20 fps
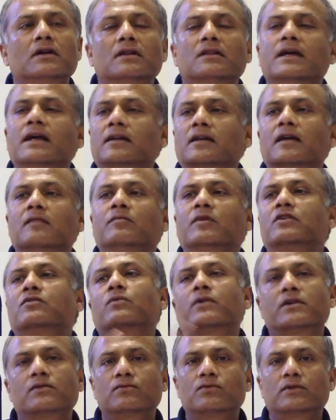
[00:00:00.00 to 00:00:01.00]
That can be
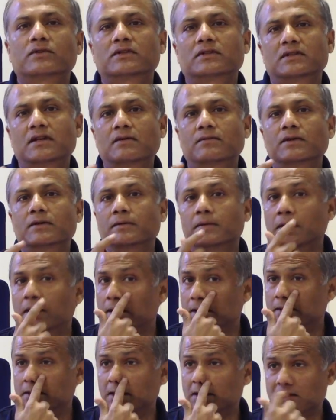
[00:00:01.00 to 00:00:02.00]
24/7.
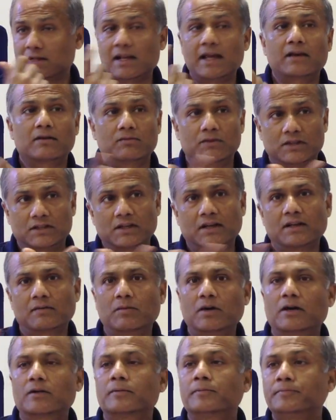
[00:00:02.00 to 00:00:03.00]
Just like we said
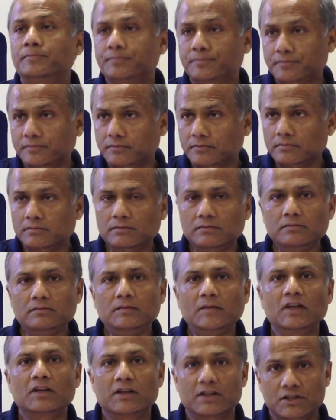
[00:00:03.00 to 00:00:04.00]
about
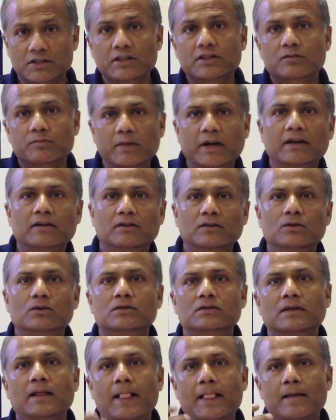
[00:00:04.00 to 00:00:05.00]
Rajneesh met
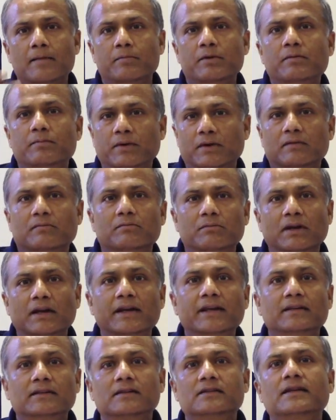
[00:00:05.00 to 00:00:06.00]
those people
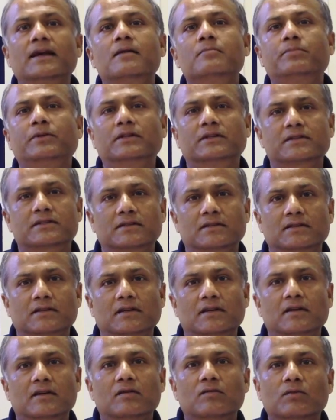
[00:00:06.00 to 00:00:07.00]
building the temples.
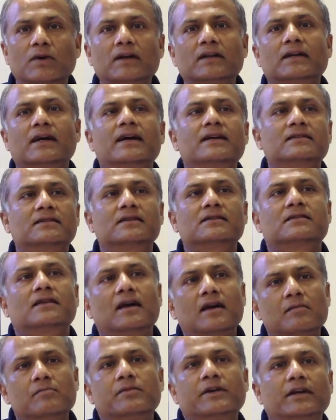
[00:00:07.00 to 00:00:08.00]
One guy says,
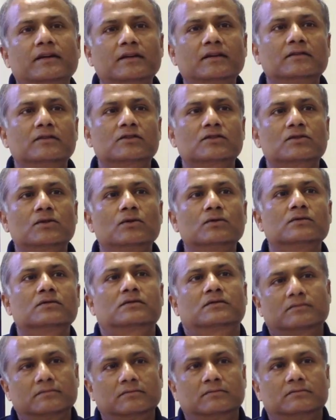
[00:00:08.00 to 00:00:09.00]
I'm breaking the stones.